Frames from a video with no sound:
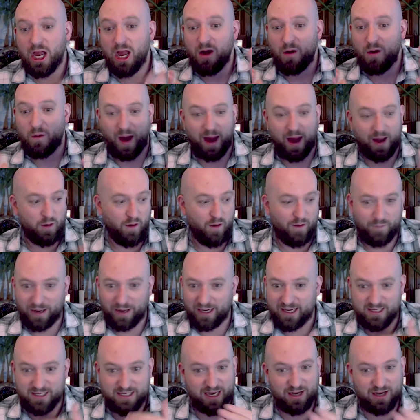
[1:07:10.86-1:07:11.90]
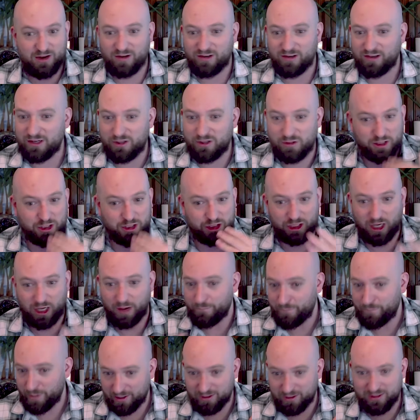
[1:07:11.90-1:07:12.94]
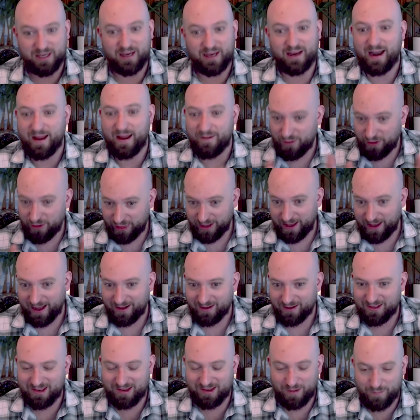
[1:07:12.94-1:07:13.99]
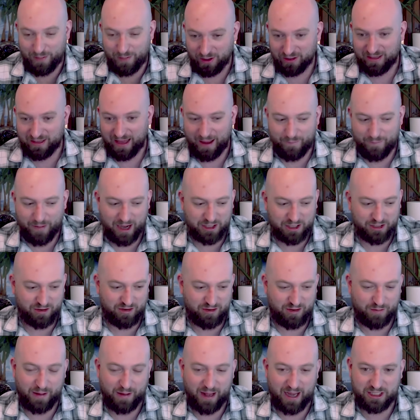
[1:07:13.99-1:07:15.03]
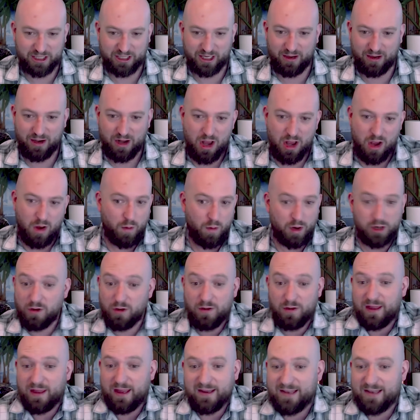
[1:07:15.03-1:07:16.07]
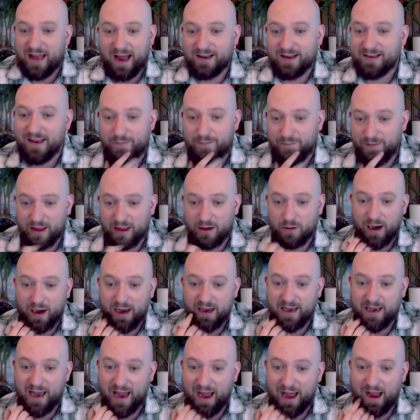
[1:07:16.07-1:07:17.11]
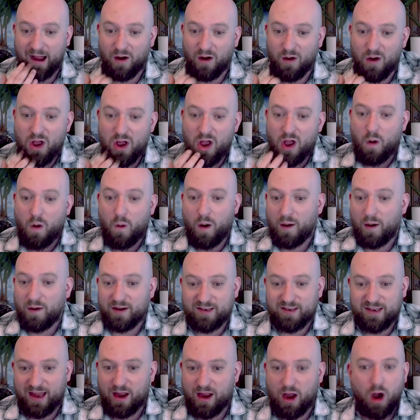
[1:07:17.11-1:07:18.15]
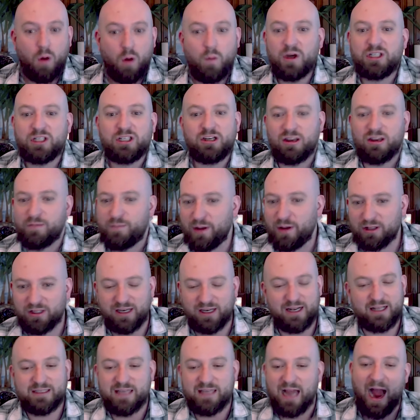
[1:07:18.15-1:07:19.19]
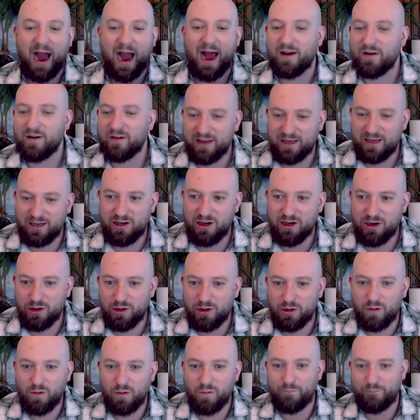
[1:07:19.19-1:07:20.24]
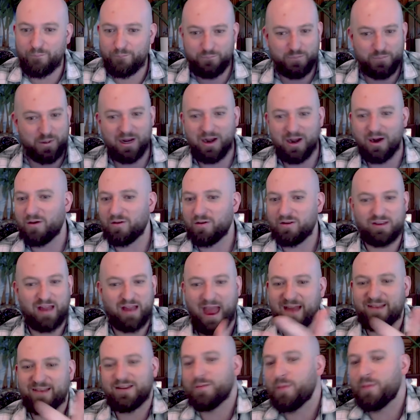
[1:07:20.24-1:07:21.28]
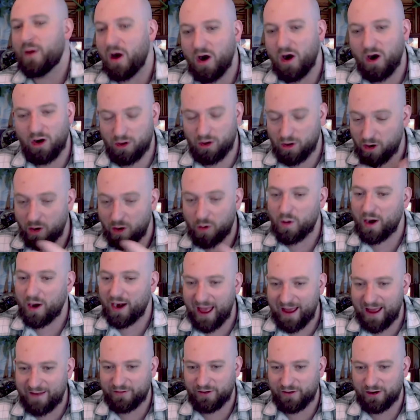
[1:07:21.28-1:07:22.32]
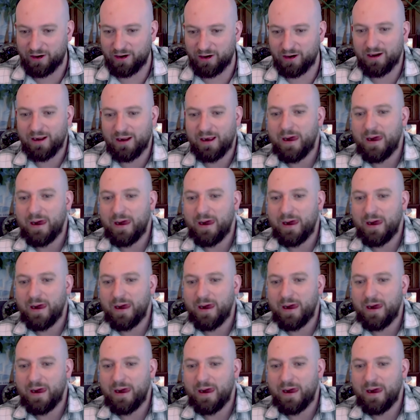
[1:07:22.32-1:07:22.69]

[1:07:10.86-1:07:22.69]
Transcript: right, who have been continuously doing shipbuilding and everything else to build that modular supply chain. We're doing the exact same thing right now, where we're saying, oh, we should just build an entirely new, SMR or whatever,